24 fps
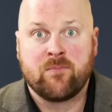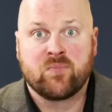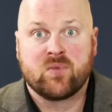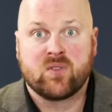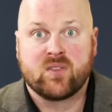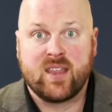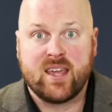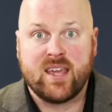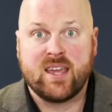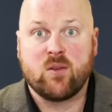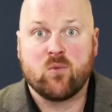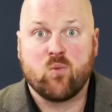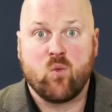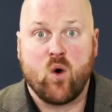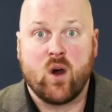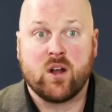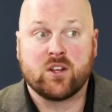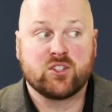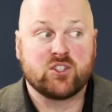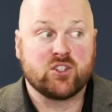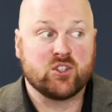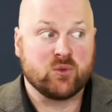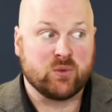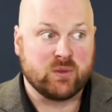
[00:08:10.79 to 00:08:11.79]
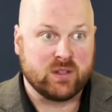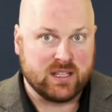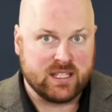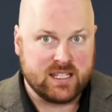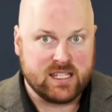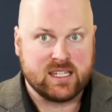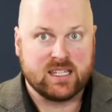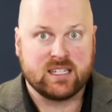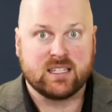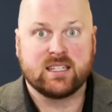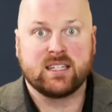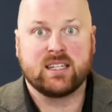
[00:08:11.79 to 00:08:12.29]
they want to
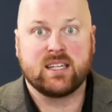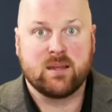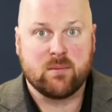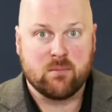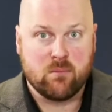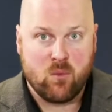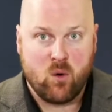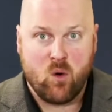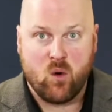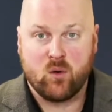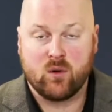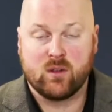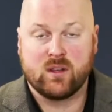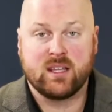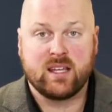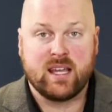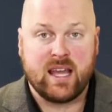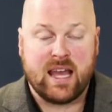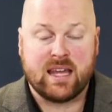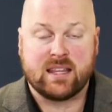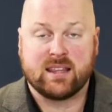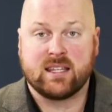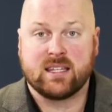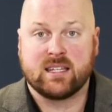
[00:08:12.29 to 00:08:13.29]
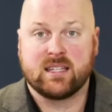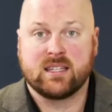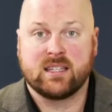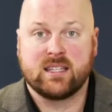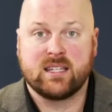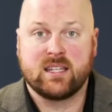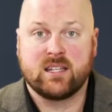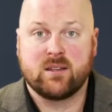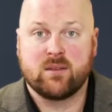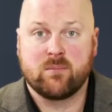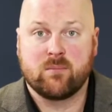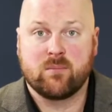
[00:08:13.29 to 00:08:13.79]
legally, morally,
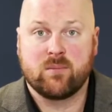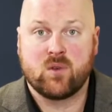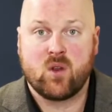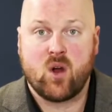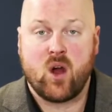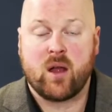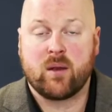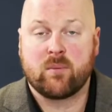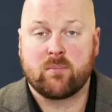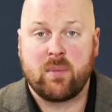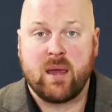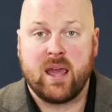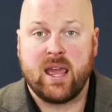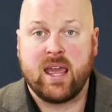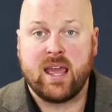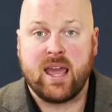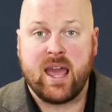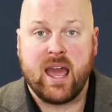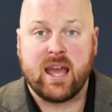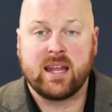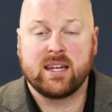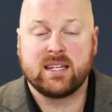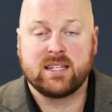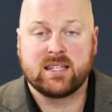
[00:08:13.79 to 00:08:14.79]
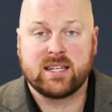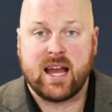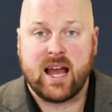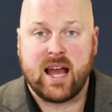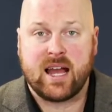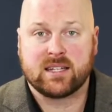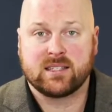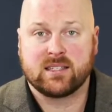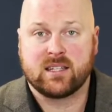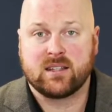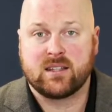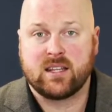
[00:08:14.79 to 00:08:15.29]
ethically not pay any
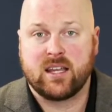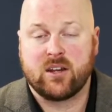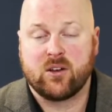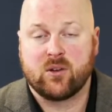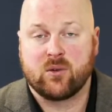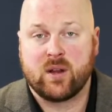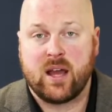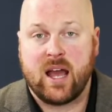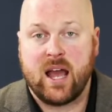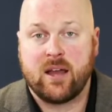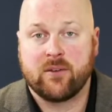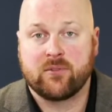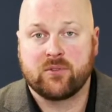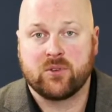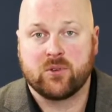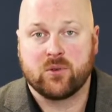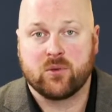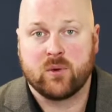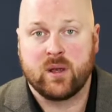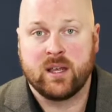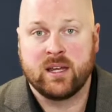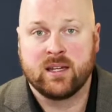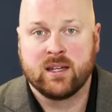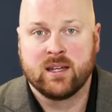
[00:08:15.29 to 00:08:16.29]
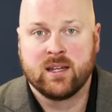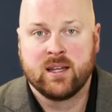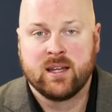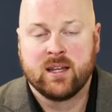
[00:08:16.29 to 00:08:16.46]
tax that they don't have to, right?